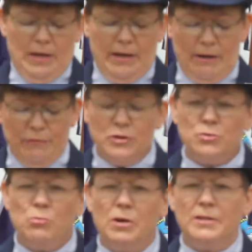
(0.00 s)
and I
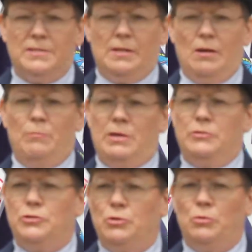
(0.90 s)
first wanted to come
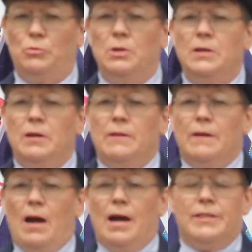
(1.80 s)
into,
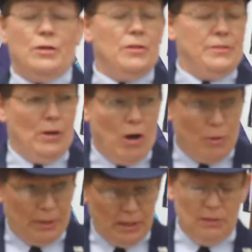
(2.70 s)
I thought, the
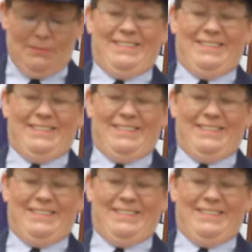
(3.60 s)
Army